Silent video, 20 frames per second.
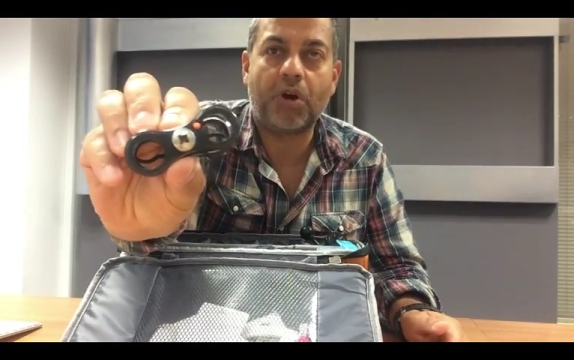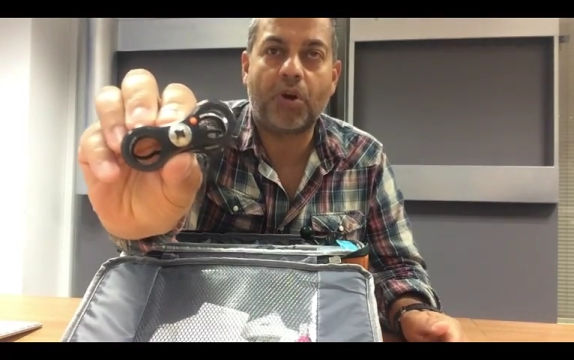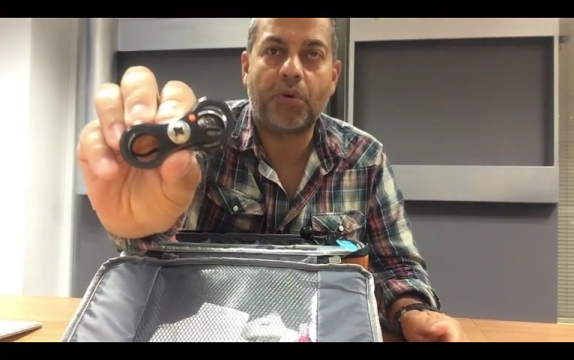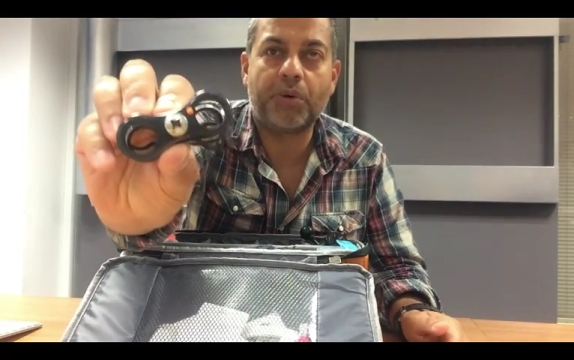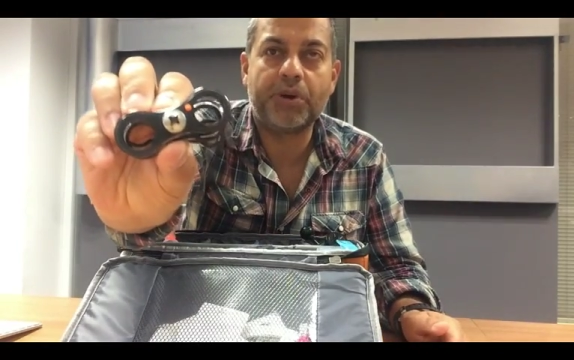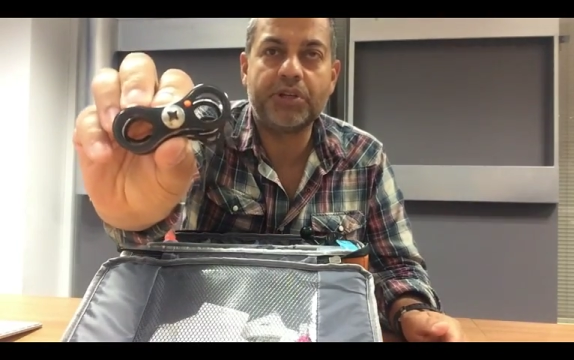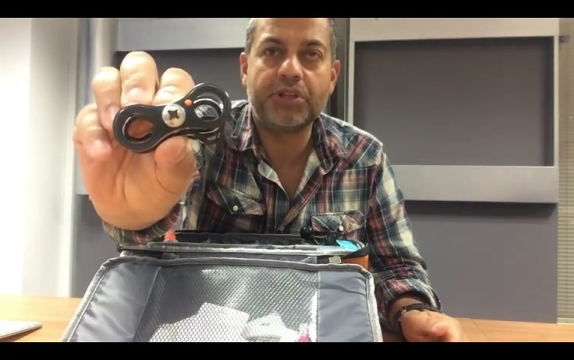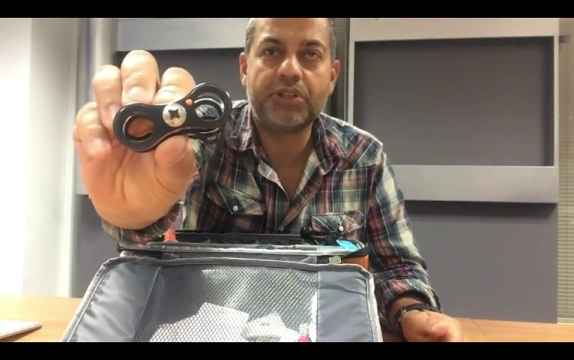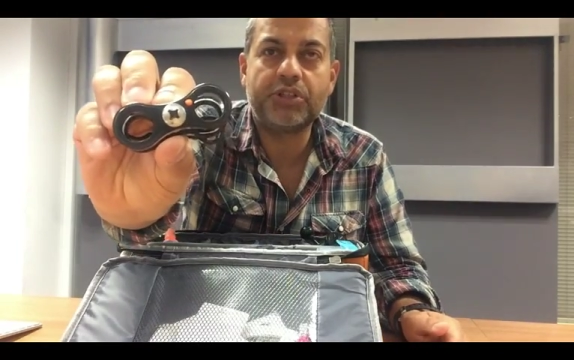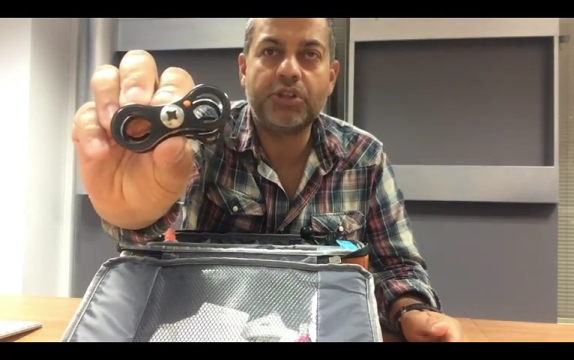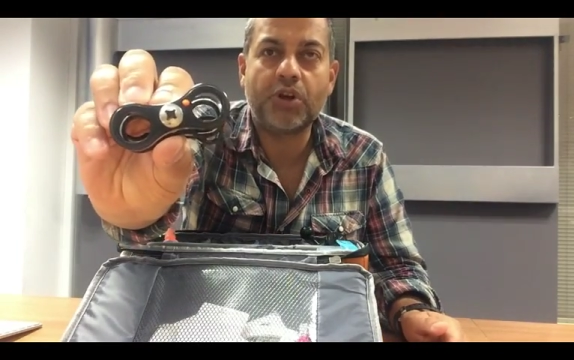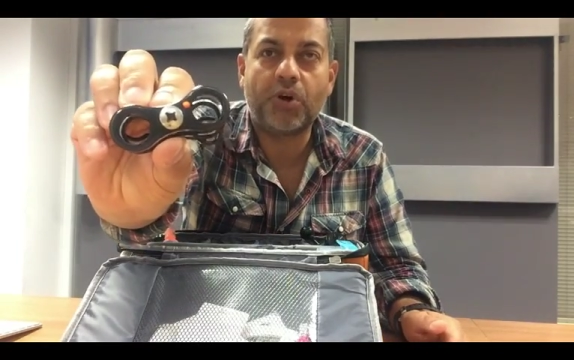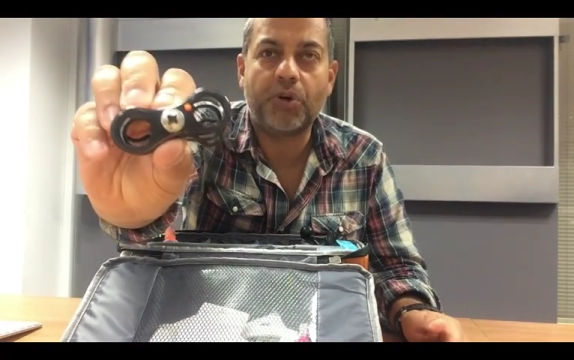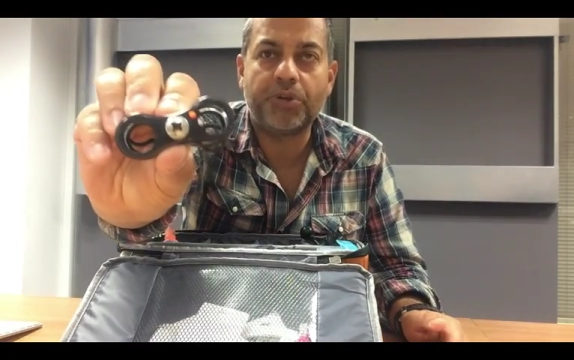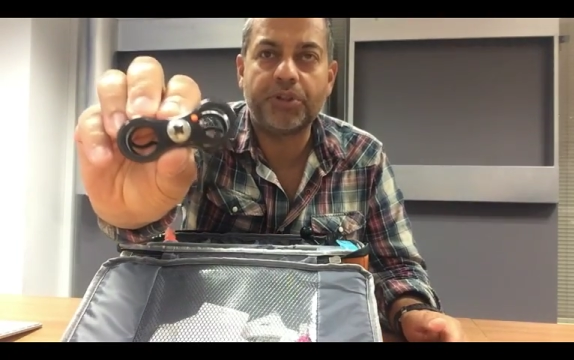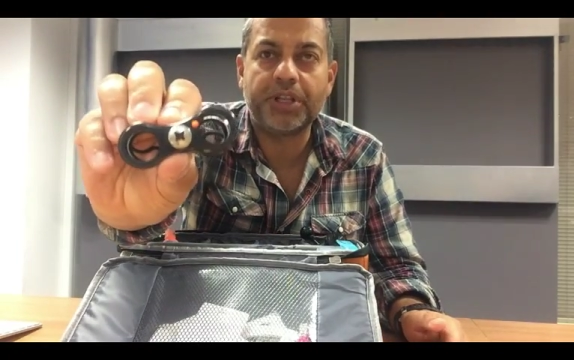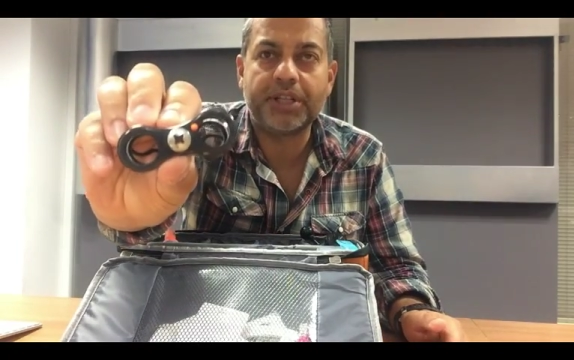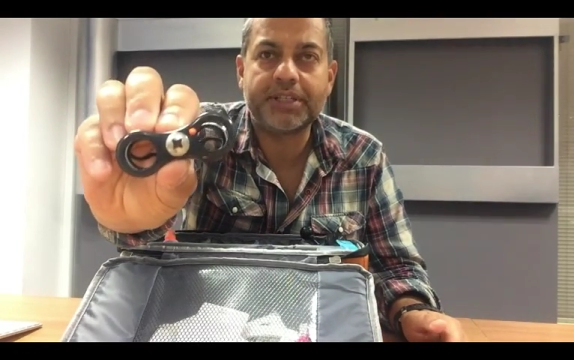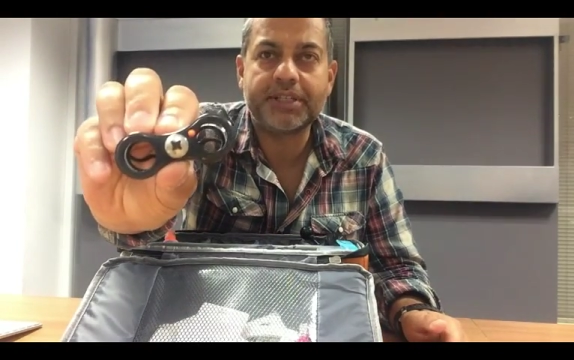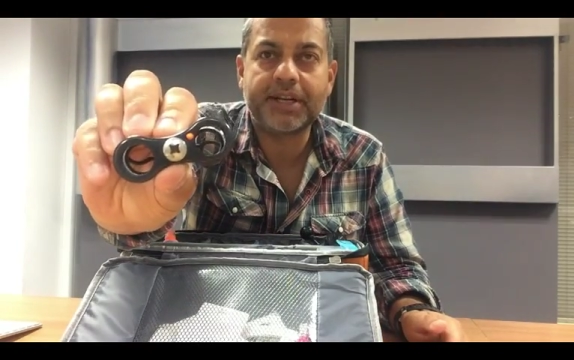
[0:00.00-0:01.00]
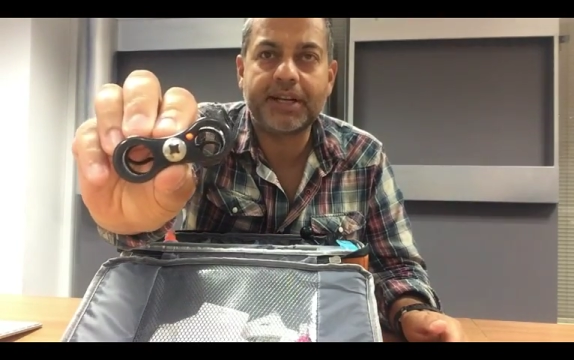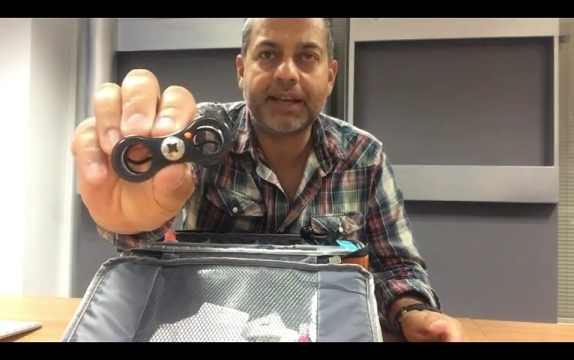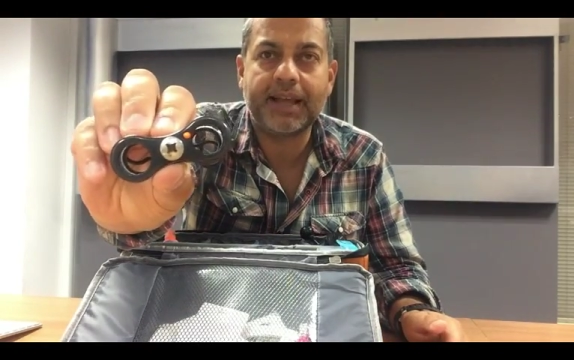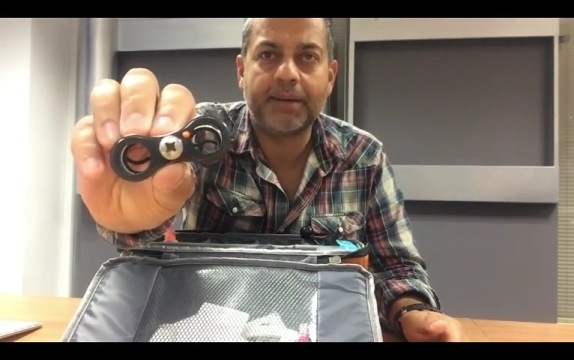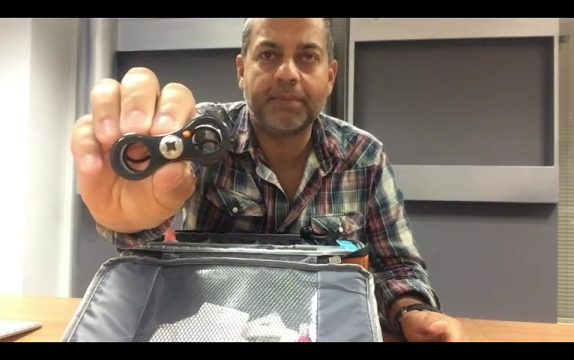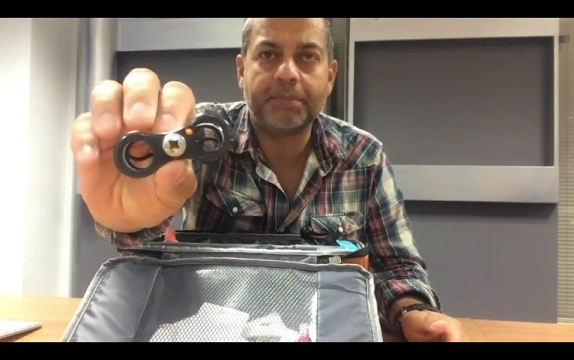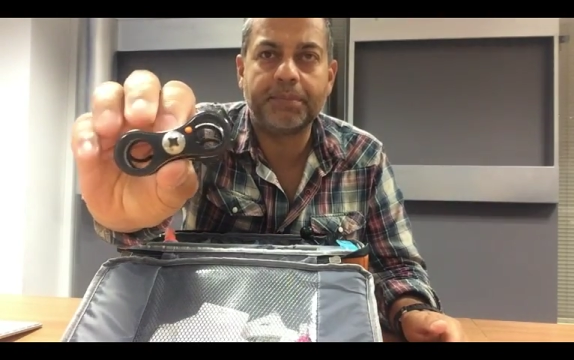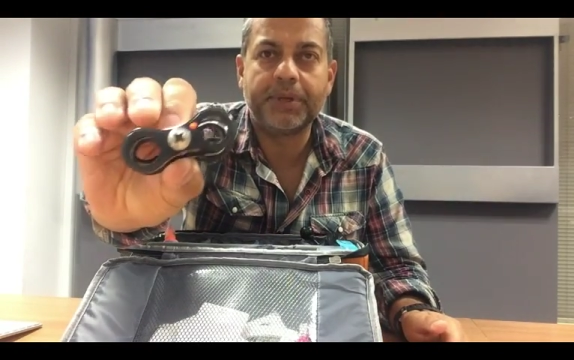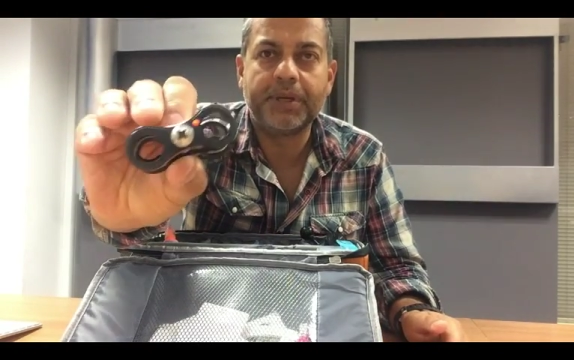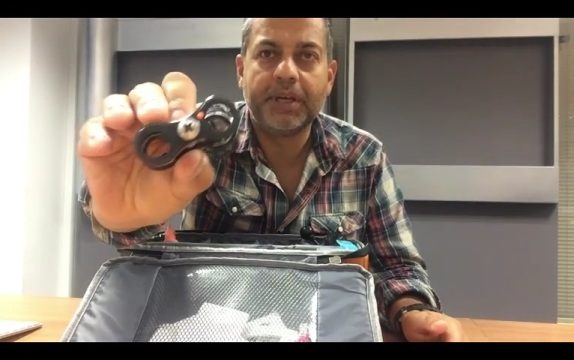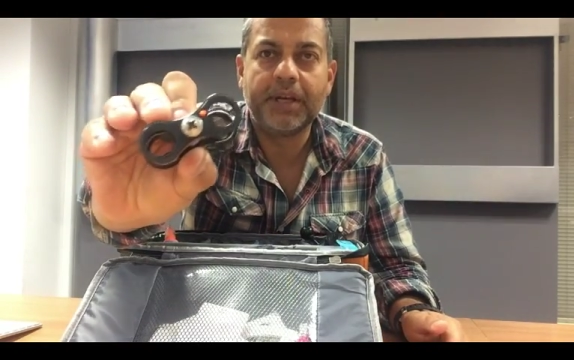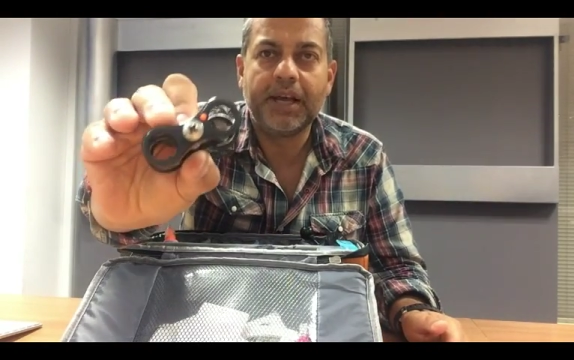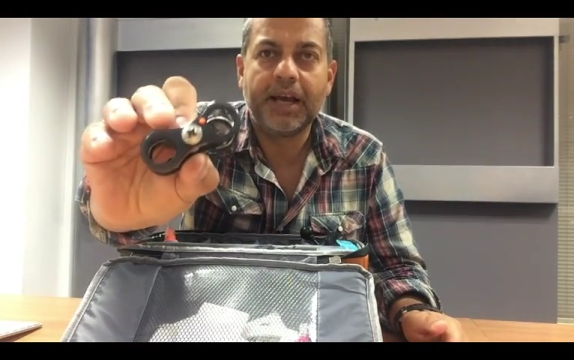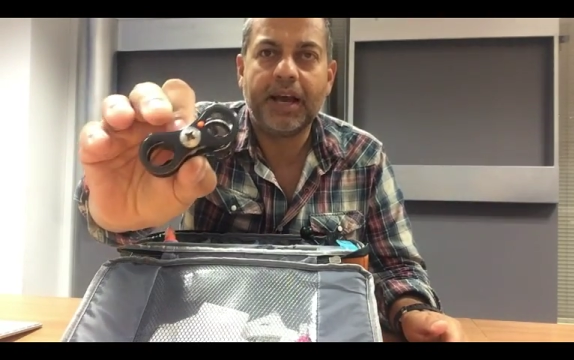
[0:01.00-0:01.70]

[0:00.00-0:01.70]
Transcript: orange dot on this clamp.